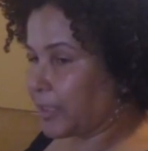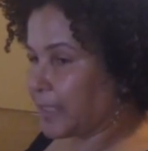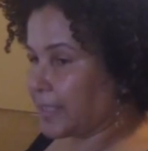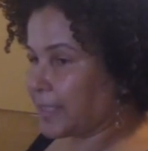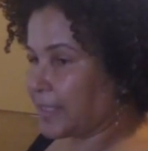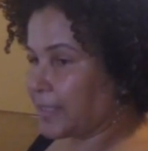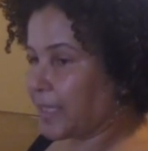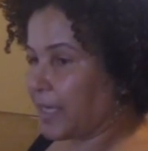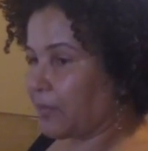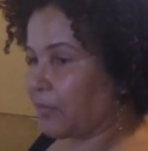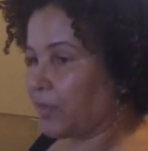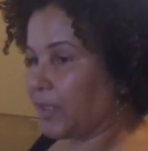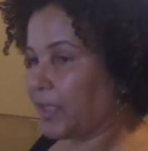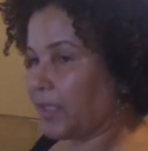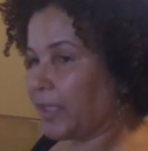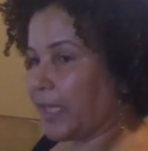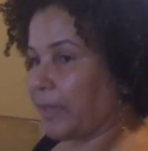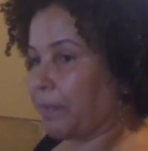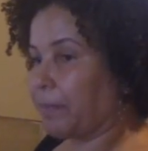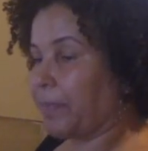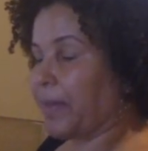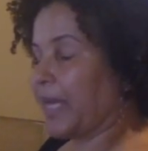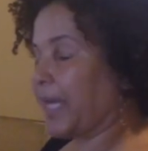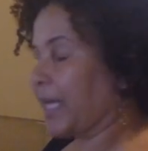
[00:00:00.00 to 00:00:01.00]
it's not really
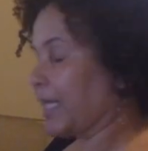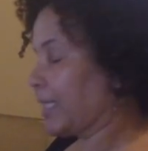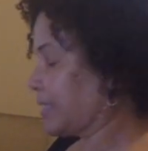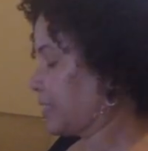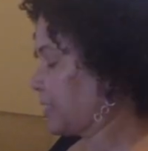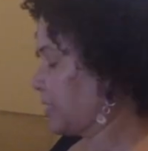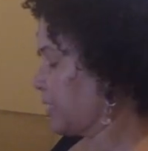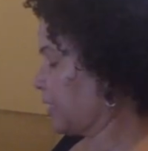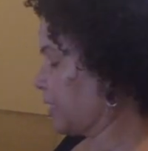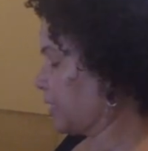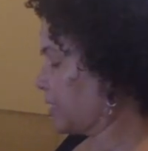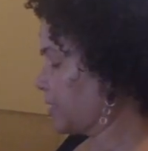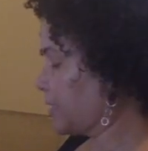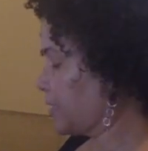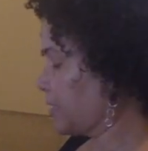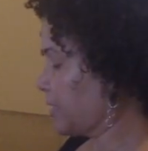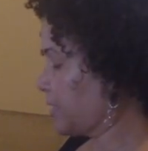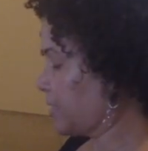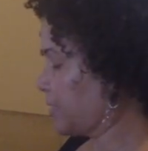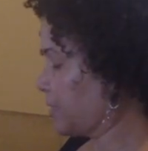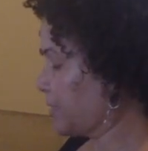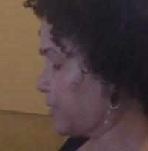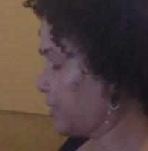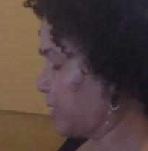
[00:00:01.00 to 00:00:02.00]
like painting.
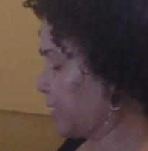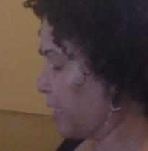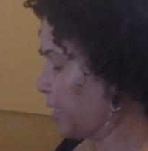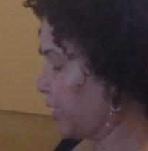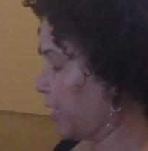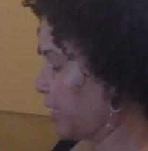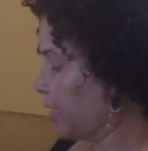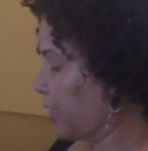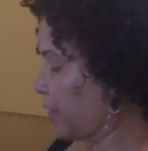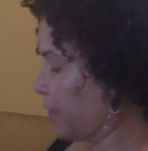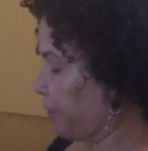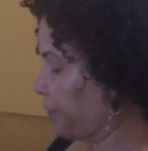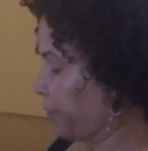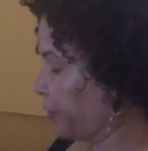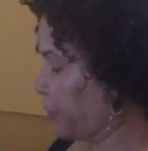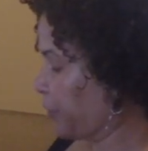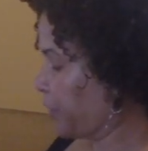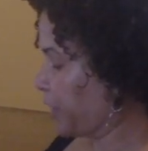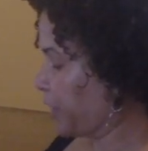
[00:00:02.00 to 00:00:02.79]
It's you